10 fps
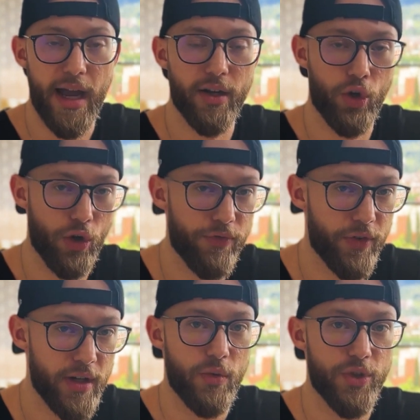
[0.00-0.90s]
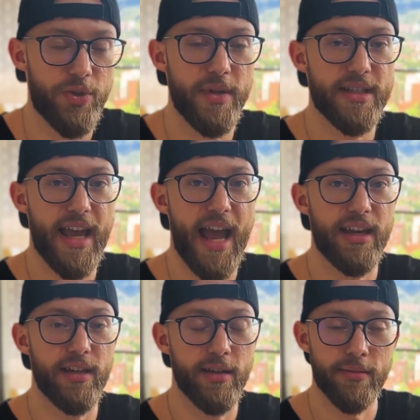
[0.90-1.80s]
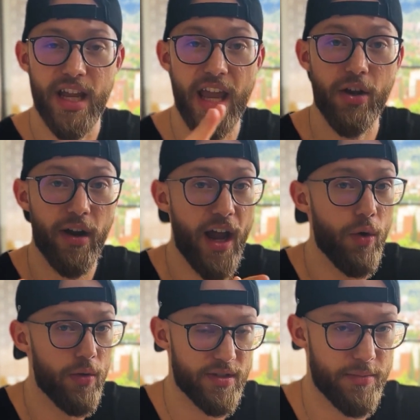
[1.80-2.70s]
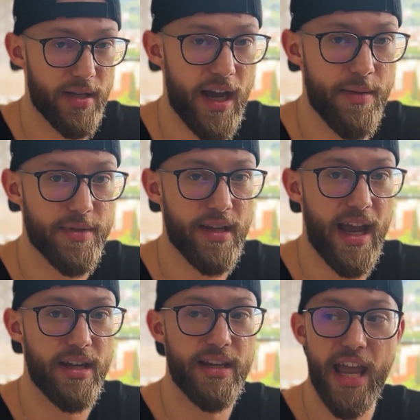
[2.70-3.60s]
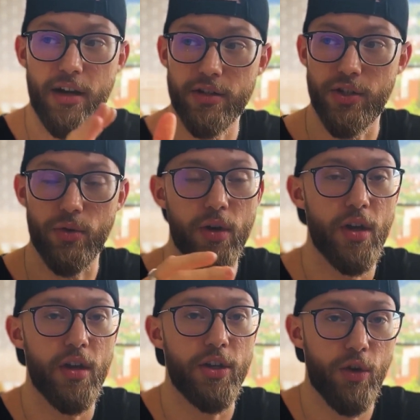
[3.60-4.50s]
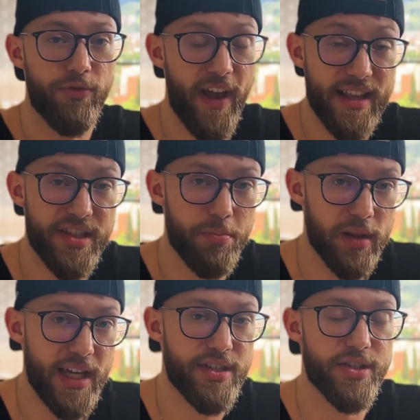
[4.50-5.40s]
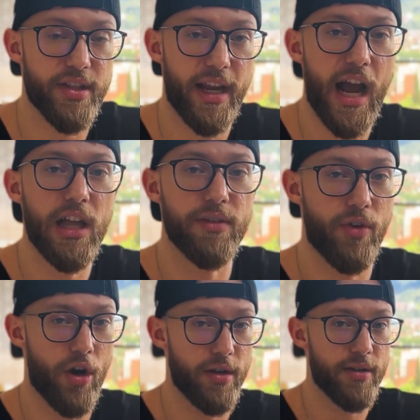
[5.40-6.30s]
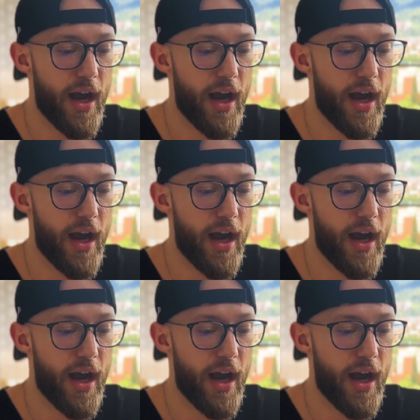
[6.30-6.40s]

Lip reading: I had a girlfriend, which means I had to take her out sometimes. I had to take her to fancy places like Olive Garden.